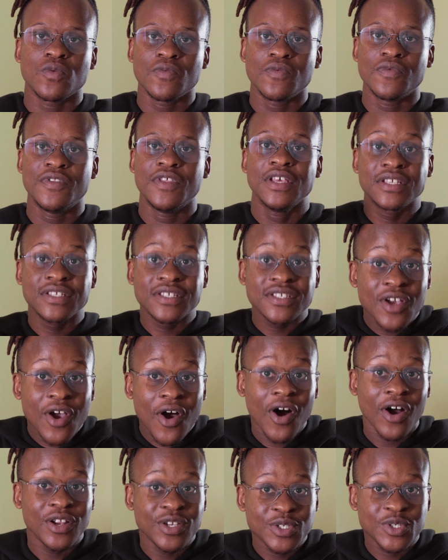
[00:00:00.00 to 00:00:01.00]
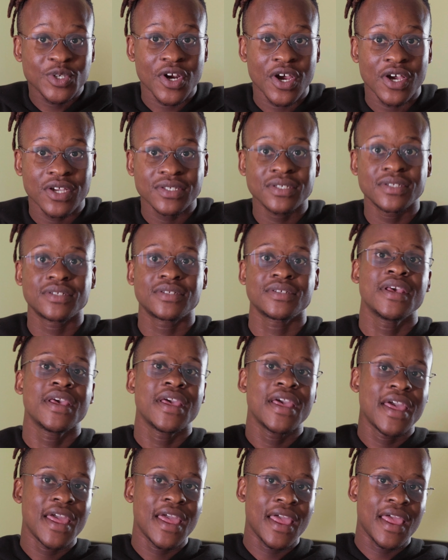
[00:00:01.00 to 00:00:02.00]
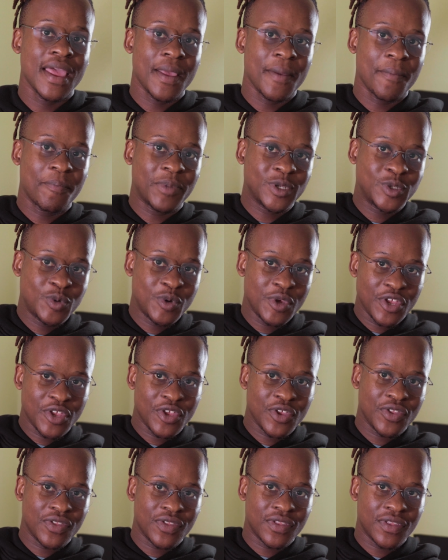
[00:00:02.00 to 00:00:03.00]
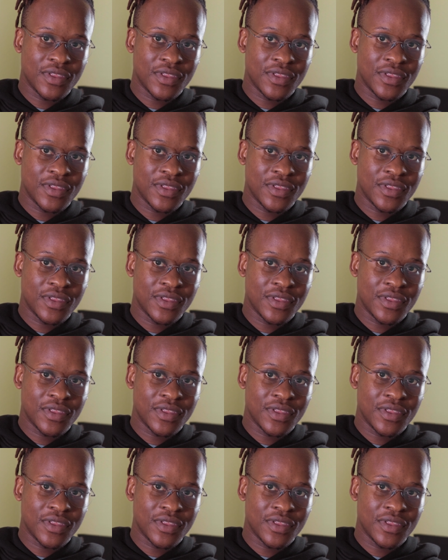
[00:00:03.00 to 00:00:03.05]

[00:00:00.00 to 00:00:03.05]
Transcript: this contrast between